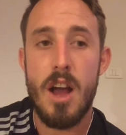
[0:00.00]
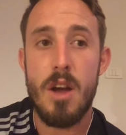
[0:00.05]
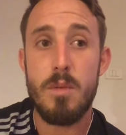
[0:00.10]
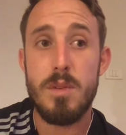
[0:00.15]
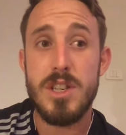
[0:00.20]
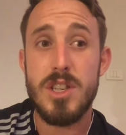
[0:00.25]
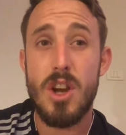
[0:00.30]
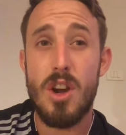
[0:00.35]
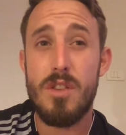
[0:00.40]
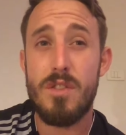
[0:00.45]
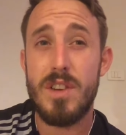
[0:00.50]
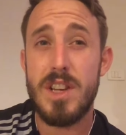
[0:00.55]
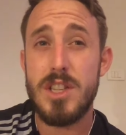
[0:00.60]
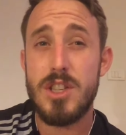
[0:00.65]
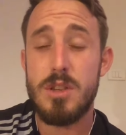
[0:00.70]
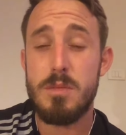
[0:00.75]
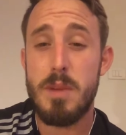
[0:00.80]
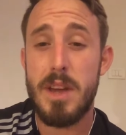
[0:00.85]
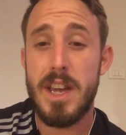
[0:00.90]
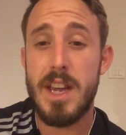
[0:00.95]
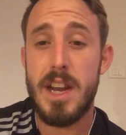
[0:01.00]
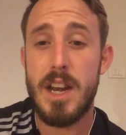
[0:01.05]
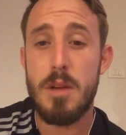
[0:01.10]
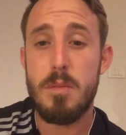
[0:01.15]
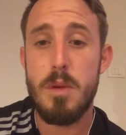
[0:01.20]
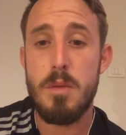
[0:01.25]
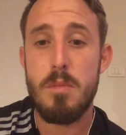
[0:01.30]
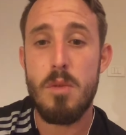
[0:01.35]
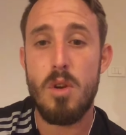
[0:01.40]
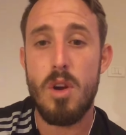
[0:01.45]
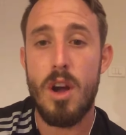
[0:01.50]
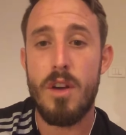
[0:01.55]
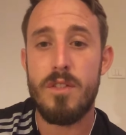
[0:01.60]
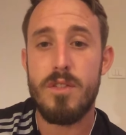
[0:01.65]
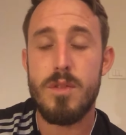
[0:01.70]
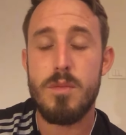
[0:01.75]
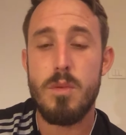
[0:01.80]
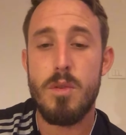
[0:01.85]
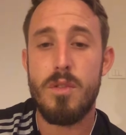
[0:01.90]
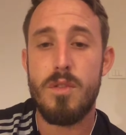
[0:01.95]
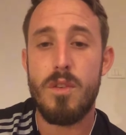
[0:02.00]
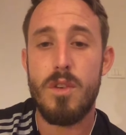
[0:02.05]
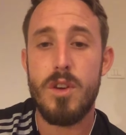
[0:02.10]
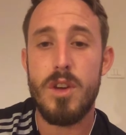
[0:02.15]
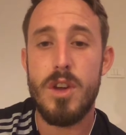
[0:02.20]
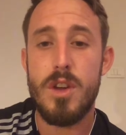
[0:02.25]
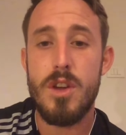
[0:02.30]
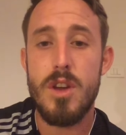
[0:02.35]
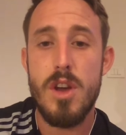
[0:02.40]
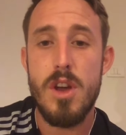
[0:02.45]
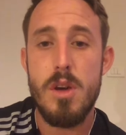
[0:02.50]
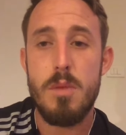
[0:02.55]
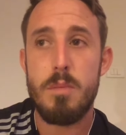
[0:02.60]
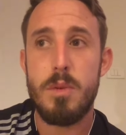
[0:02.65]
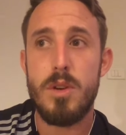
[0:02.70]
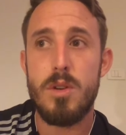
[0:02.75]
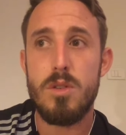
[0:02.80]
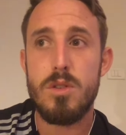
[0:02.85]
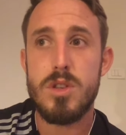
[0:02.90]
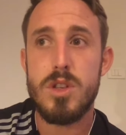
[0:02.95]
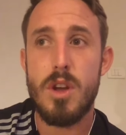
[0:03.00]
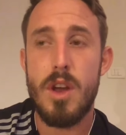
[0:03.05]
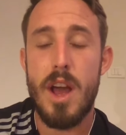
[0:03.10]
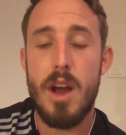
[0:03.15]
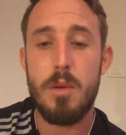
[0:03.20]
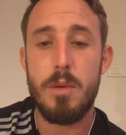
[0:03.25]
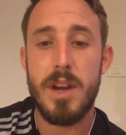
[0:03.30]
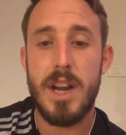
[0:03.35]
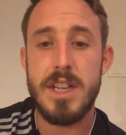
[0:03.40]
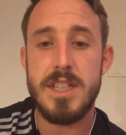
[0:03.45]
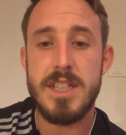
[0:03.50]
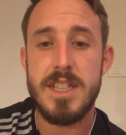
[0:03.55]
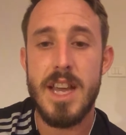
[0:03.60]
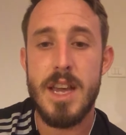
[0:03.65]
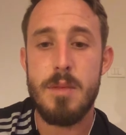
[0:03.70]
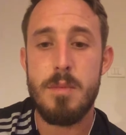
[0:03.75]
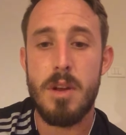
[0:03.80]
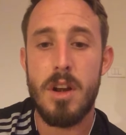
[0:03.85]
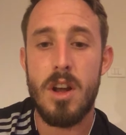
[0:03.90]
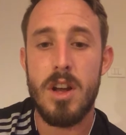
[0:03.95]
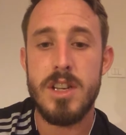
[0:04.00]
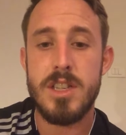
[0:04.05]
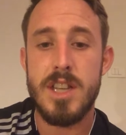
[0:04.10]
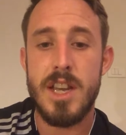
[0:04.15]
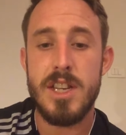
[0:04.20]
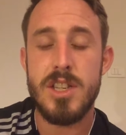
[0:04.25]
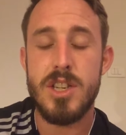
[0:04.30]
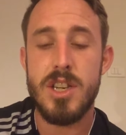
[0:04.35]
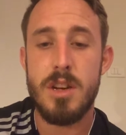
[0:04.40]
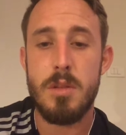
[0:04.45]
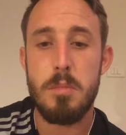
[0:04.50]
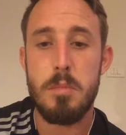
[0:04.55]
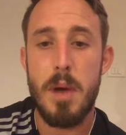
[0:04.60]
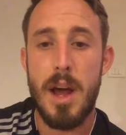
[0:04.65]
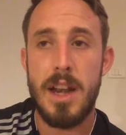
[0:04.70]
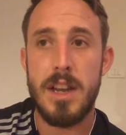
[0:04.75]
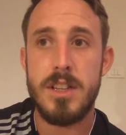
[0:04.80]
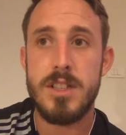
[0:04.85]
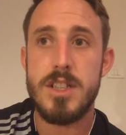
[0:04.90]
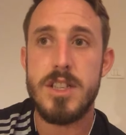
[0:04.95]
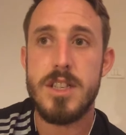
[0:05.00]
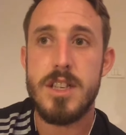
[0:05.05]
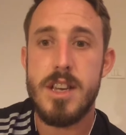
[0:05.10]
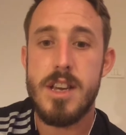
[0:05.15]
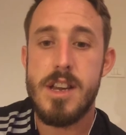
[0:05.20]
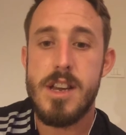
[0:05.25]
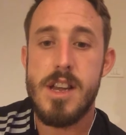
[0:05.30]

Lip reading: which hopefully should make it a little bit more comfortable for you, but also help with that stabilization and balance.